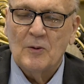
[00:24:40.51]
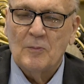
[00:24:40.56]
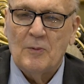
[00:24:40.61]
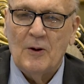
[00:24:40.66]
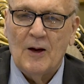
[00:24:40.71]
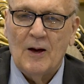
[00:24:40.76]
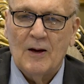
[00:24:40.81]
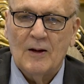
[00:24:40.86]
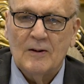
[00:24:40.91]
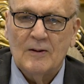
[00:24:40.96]

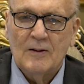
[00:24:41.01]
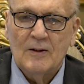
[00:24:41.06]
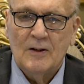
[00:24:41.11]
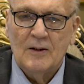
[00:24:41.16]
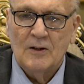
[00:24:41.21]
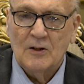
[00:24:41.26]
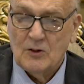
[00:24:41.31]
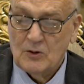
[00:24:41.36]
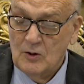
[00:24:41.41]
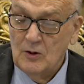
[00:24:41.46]
bad.
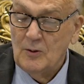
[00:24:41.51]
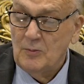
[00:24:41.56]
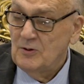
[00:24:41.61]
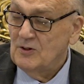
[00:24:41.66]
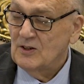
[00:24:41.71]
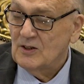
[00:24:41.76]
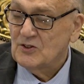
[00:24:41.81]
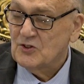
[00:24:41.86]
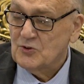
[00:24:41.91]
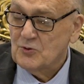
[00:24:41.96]
And it could have
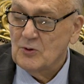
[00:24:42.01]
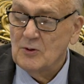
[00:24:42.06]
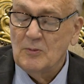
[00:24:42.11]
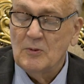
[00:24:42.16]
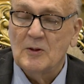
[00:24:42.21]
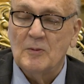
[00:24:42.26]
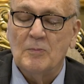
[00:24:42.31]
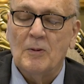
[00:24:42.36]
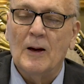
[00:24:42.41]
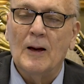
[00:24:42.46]
been
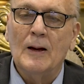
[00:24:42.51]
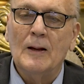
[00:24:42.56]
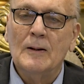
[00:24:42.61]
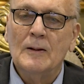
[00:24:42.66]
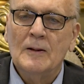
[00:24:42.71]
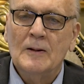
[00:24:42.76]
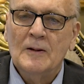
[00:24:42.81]
extremely bad.